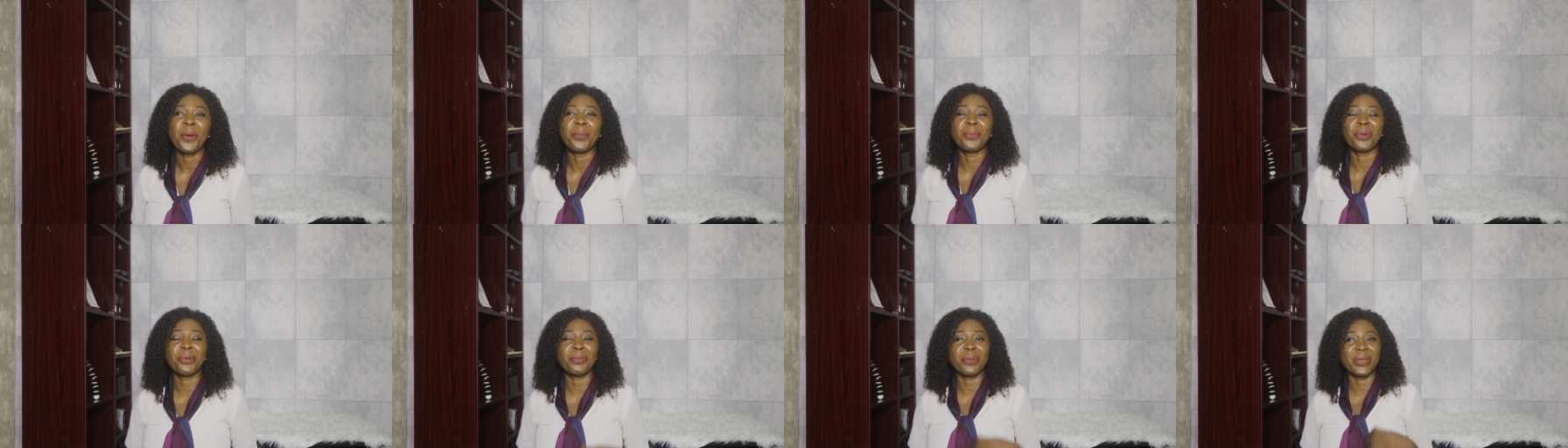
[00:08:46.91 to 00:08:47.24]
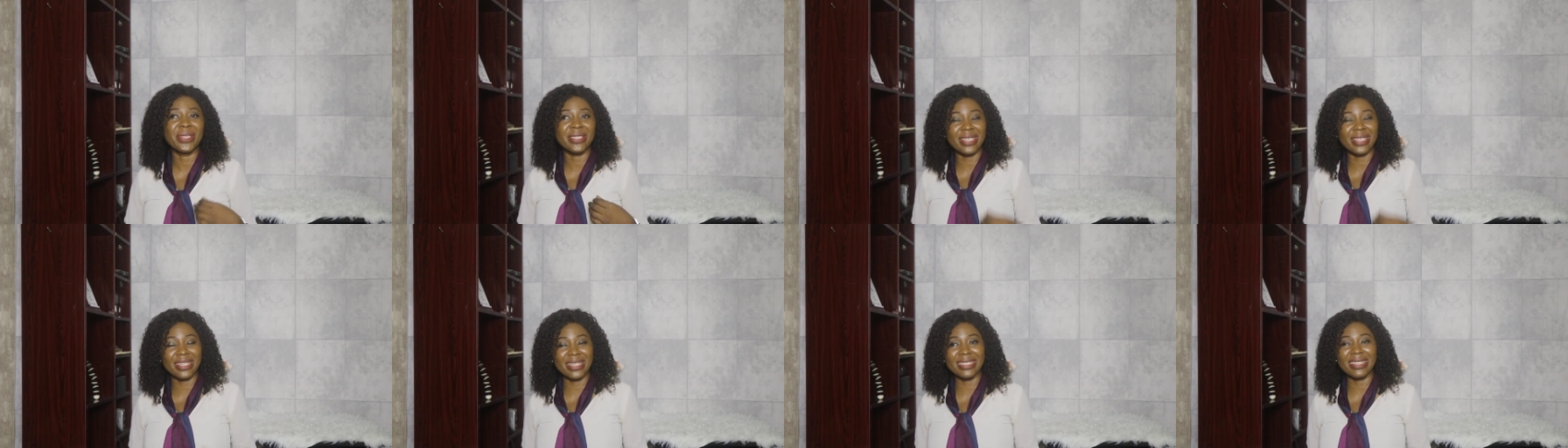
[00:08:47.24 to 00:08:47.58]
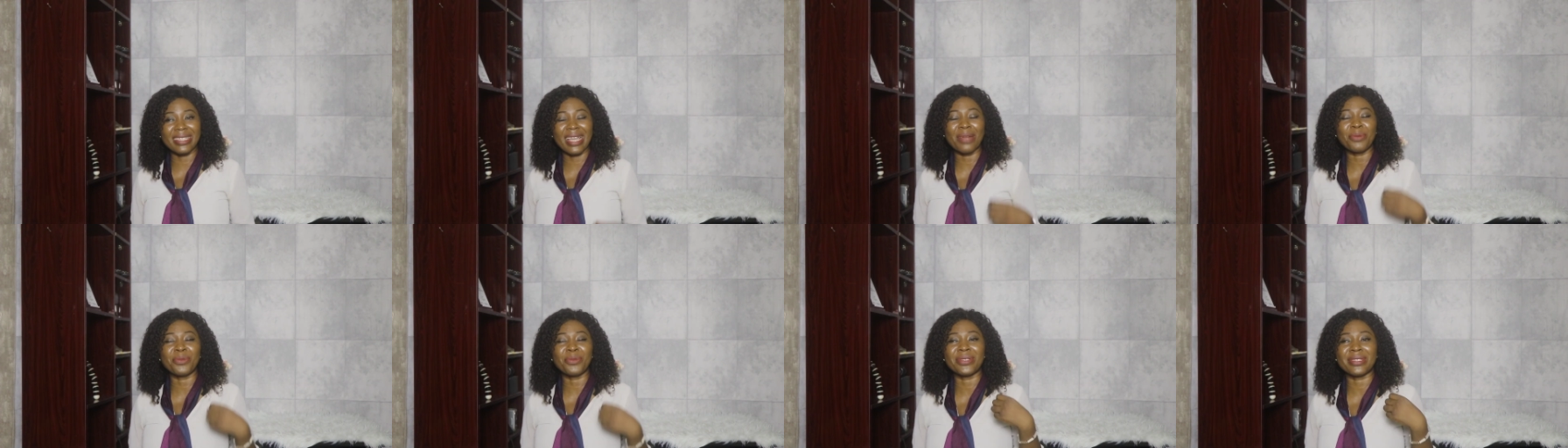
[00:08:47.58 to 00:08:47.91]
But basically,
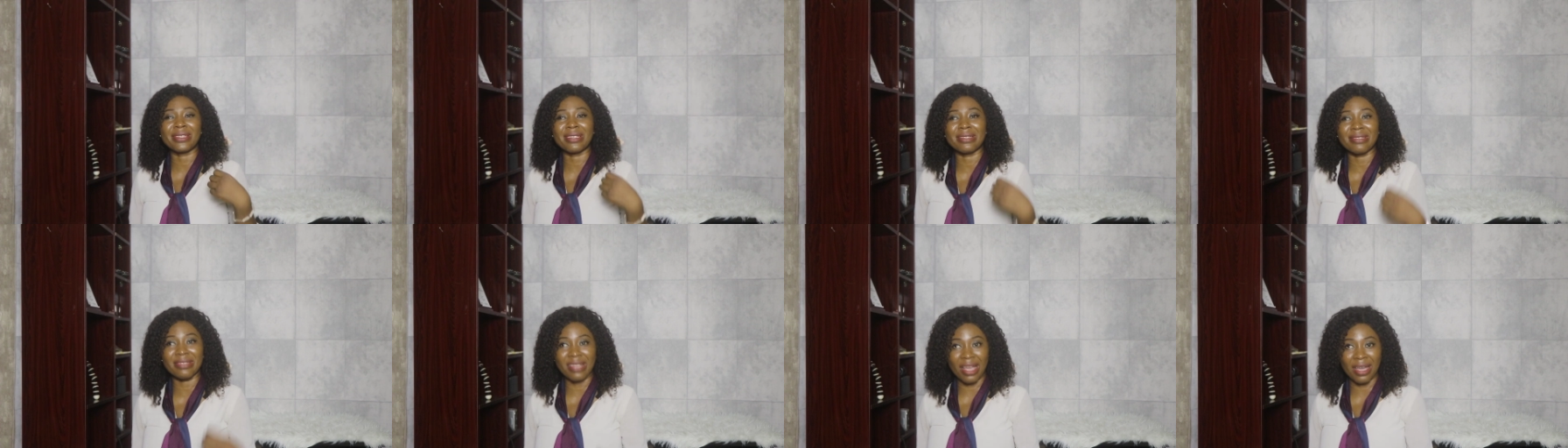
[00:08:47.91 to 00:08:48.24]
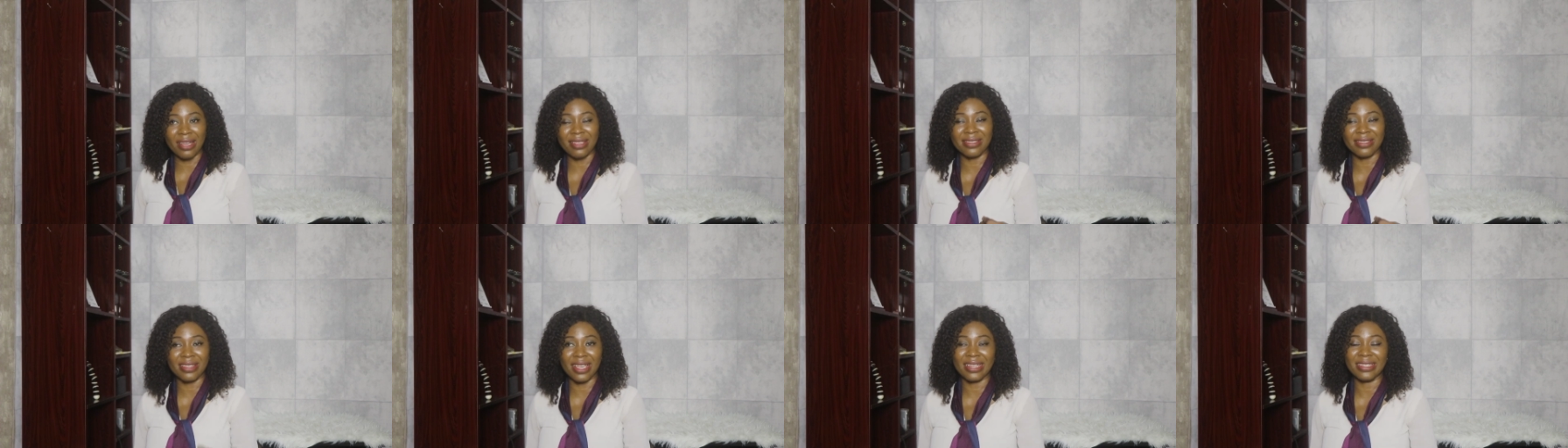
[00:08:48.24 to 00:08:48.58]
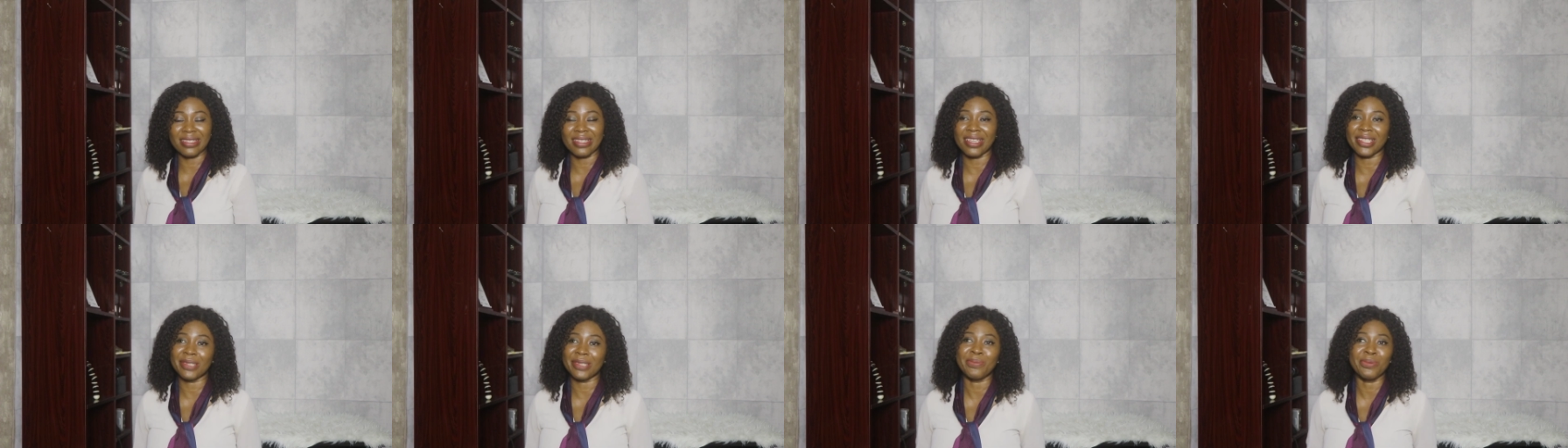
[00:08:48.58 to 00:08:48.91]
that was the dark side
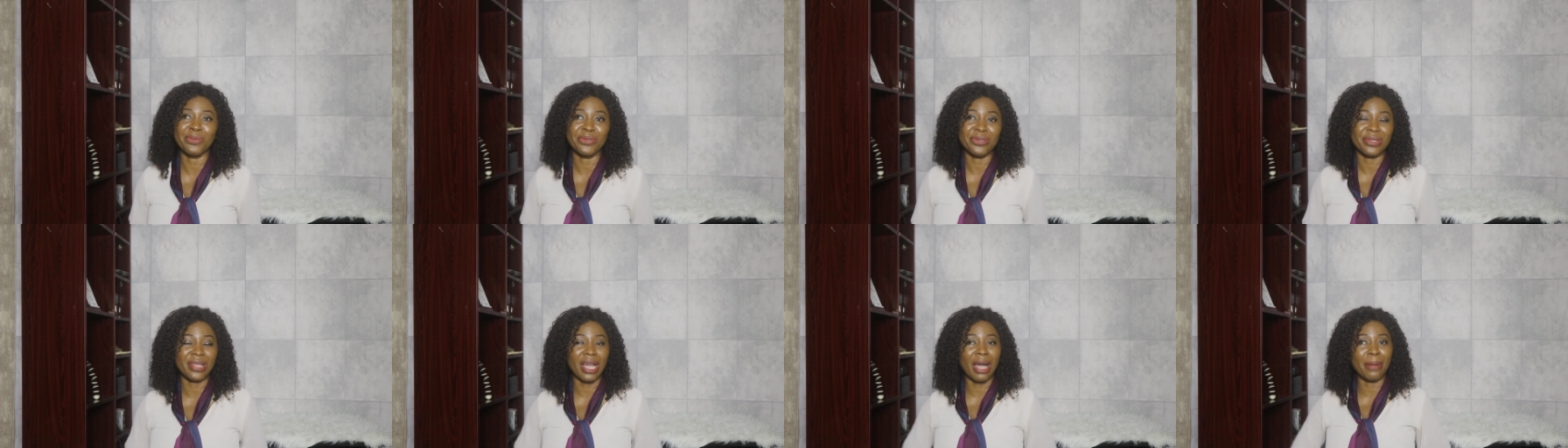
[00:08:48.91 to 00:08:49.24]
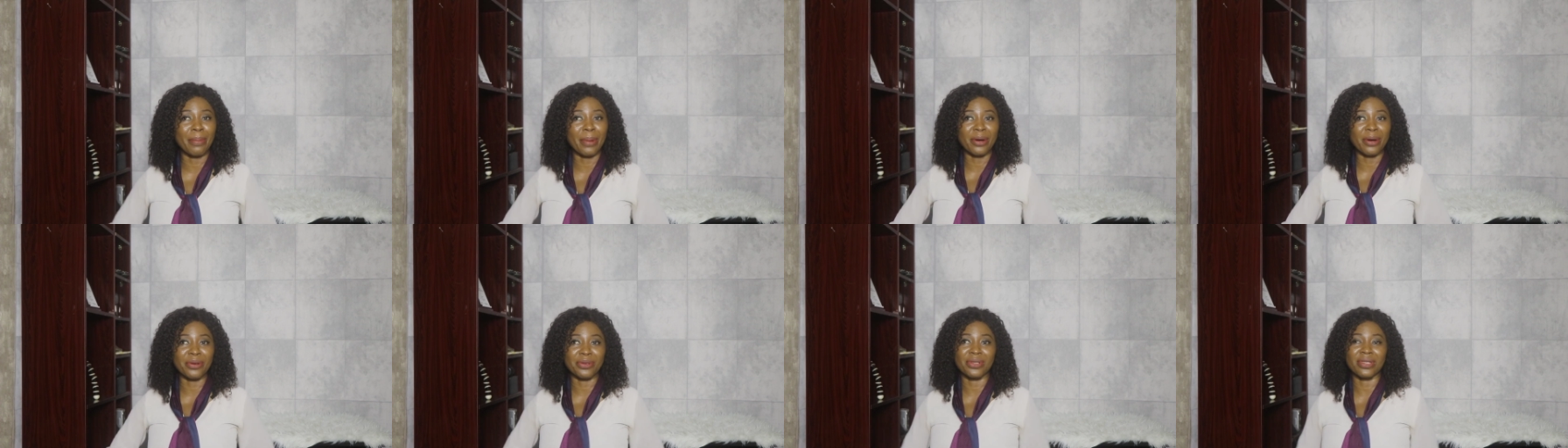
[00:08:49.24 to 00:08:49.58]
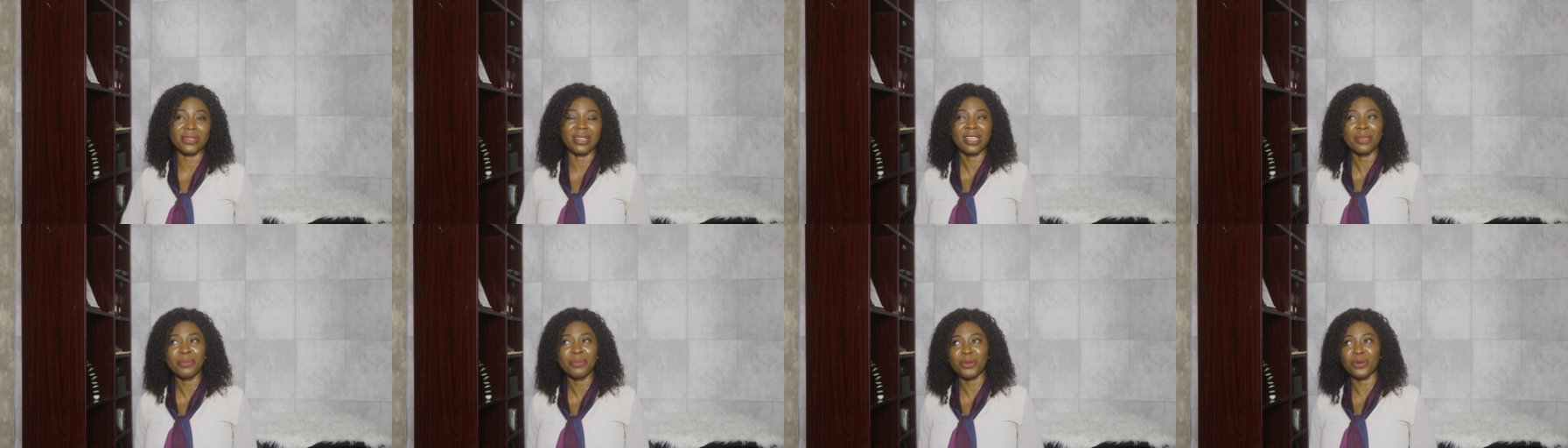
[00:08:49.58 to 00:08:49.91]
they exposed about
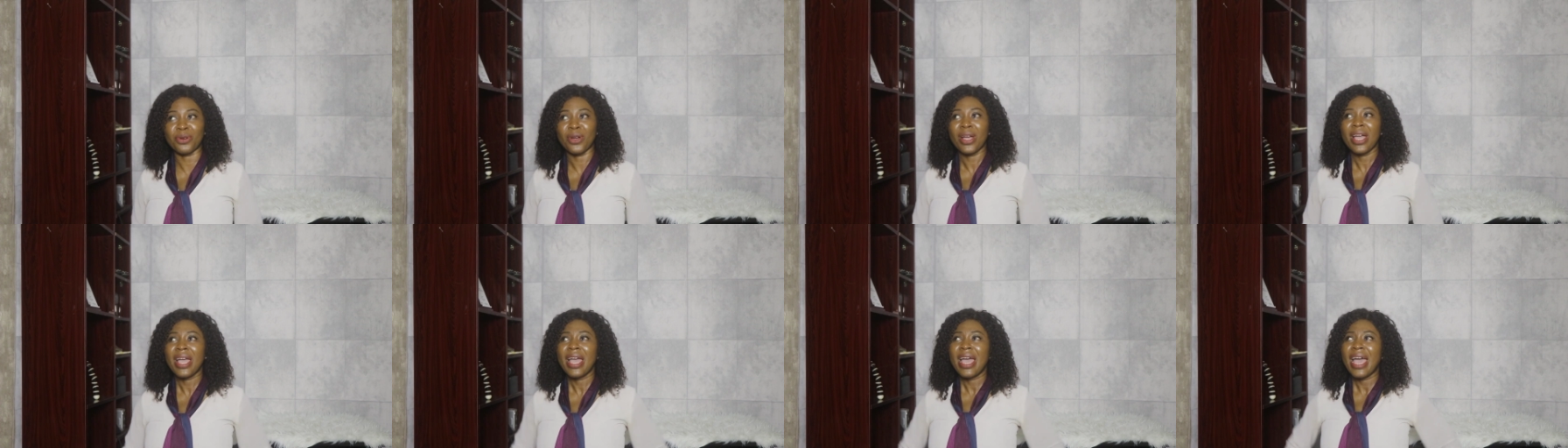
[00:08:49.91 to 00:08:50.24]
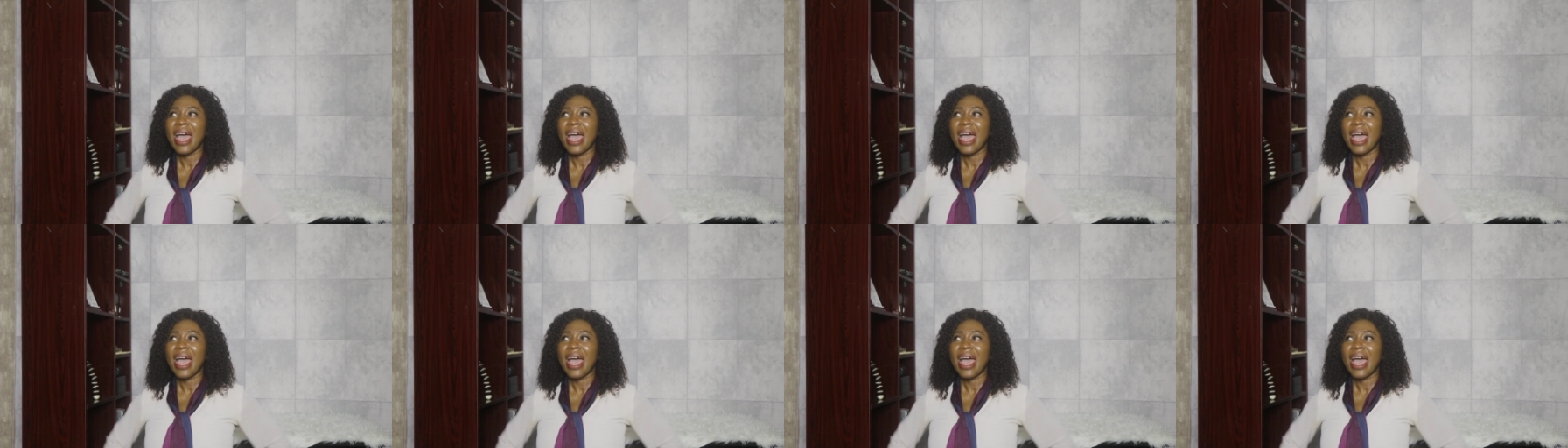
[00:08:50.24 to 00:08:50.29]
Libo.